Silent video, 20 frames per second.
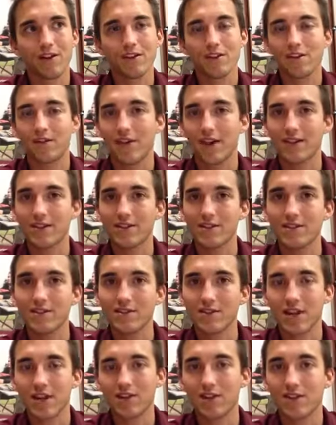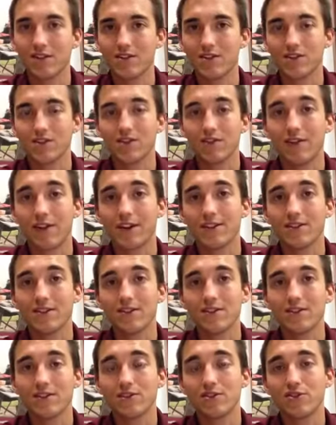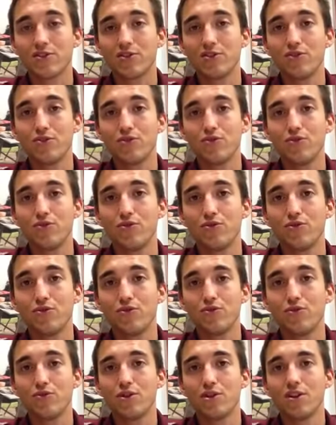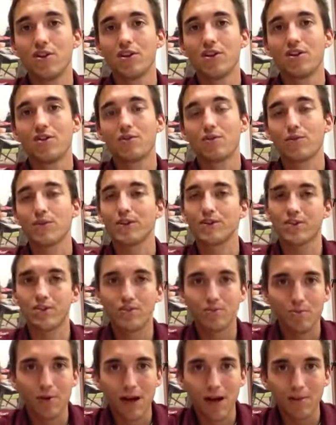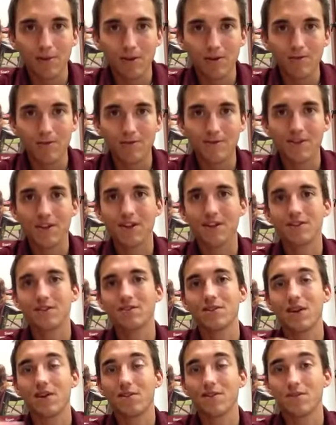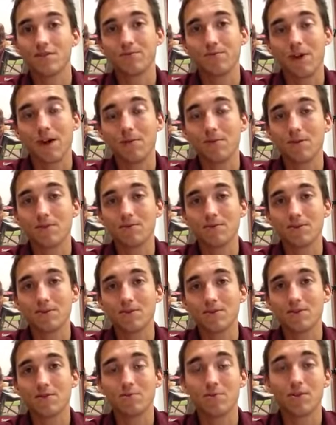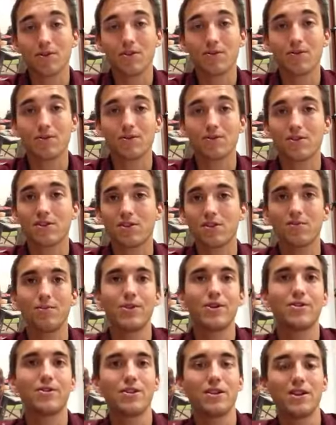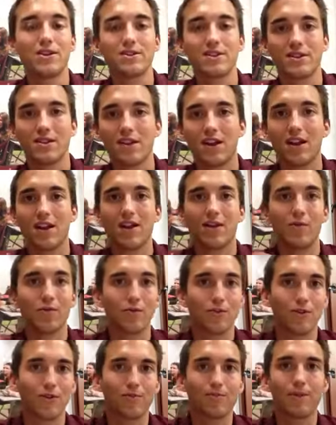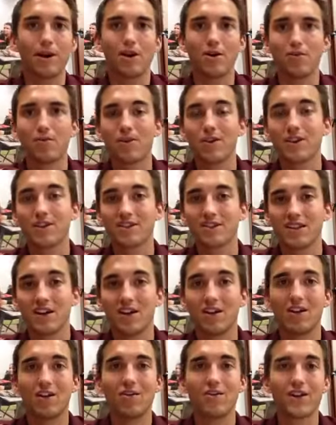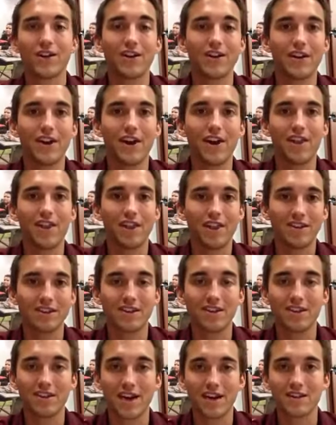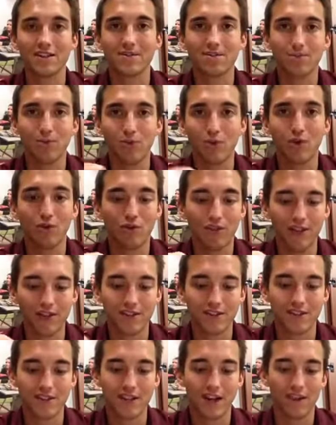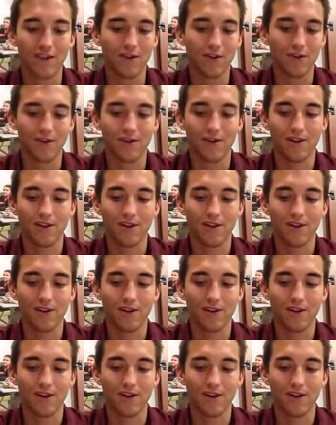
technological devices to research problems and to solve those problems. So it's pretty cool. So you're going to be utilizing a lot of like Word, PowerPoint, Excel, the internet, things like that to pull things together.